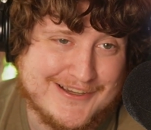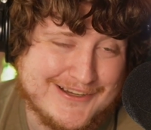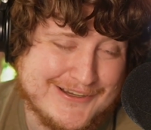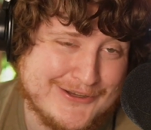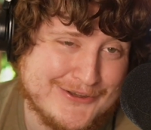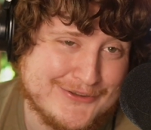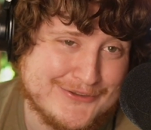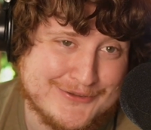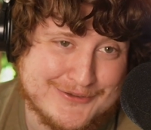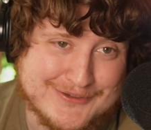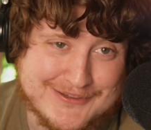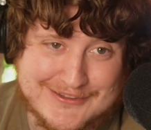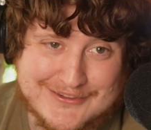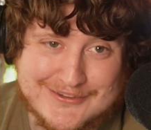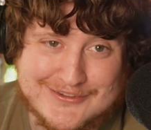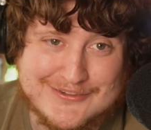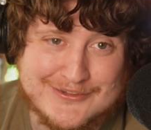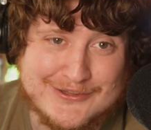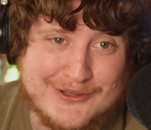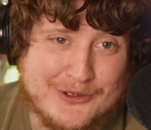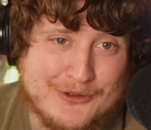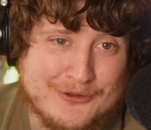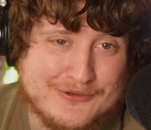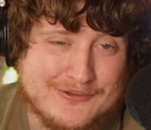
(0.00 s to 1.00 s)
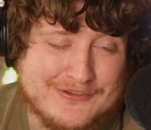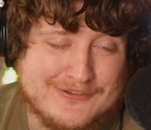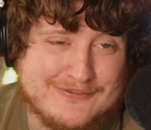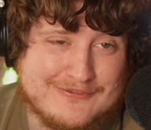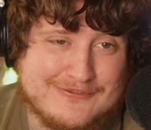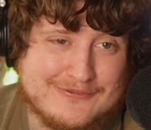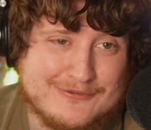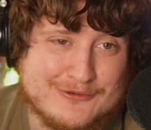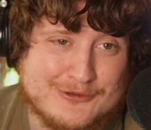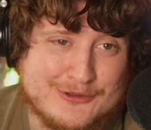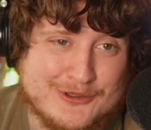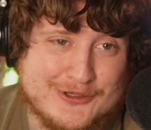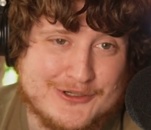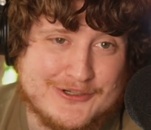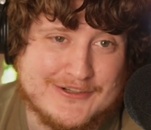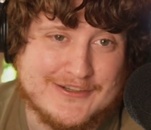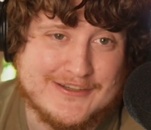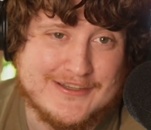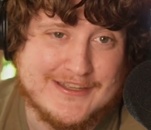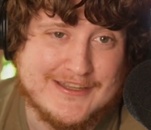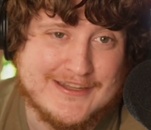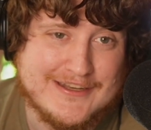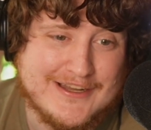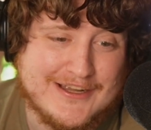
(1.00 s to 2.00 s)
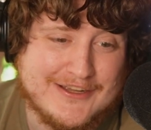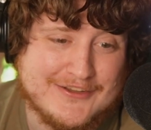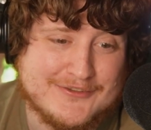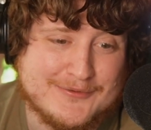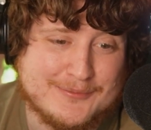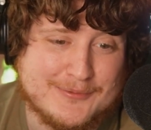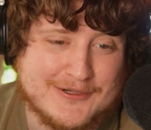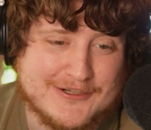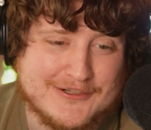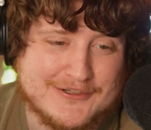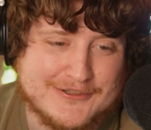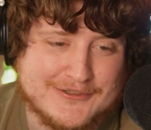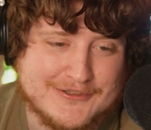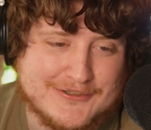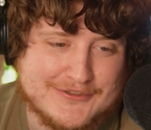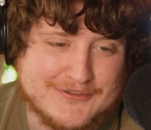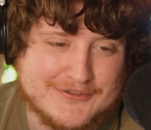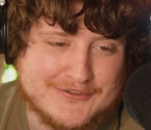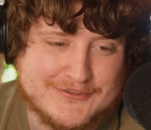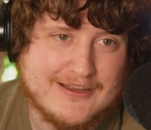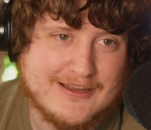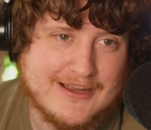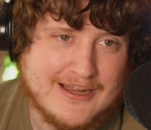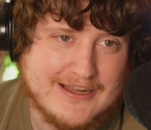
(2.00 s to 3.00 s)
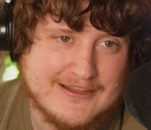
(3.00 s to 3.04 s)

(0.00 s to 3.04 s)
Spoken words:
I also consult for in-house marketers.